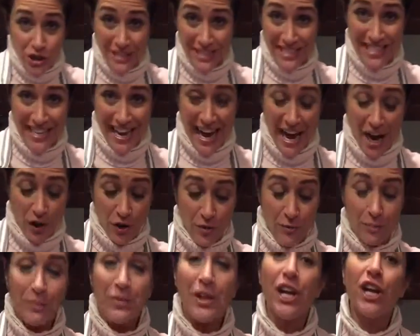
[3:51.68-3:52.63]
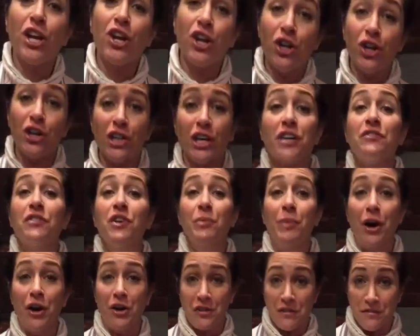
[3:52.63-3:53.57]
it down, and cook it for
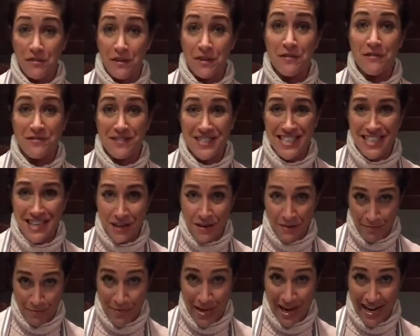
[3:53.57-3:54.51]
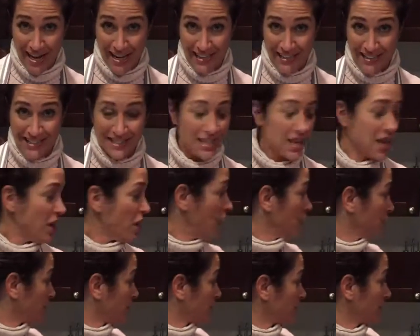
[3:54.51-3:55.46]
about 50 minutes
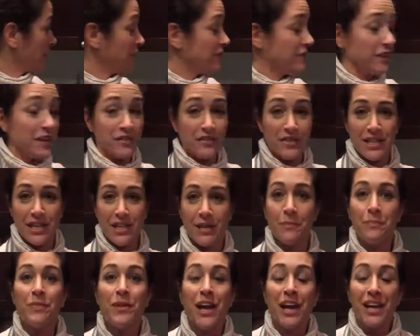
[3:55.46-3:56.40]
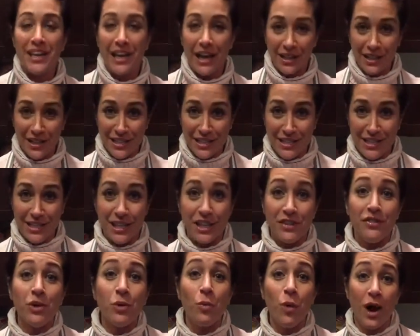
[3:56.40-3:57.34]
on 350. Now listen,
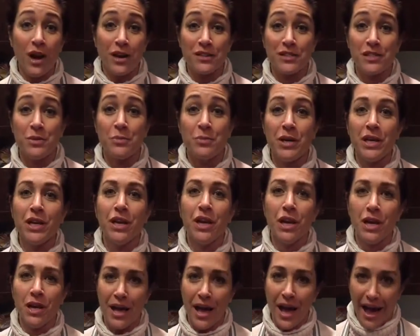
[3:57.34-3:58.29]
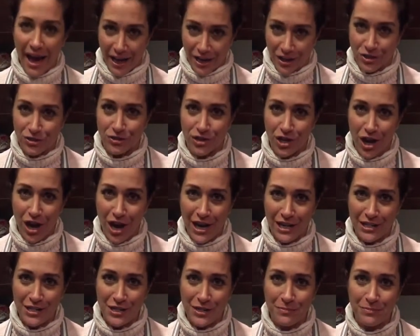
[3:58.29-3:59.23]
if you want it to be extra
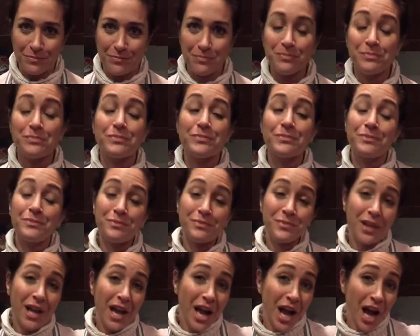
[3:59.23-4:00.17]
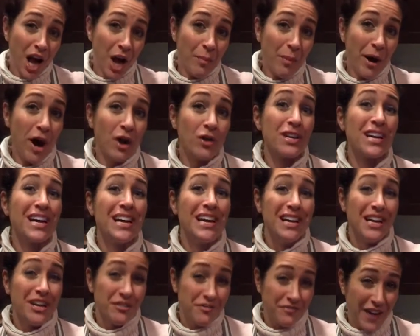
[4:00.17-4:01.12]
awesome, about
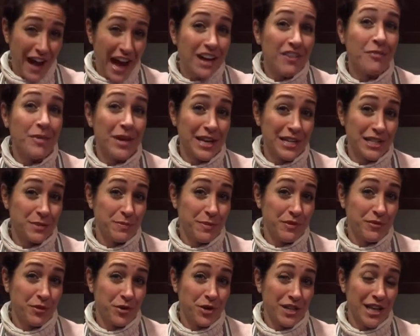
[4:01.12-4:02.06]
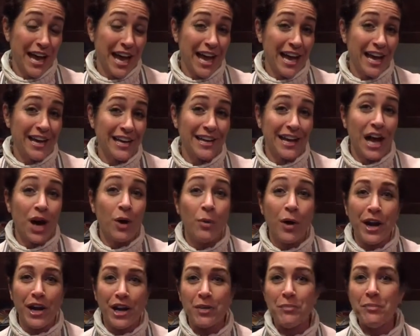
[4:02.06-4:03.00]
5 minutes before the end, I want you to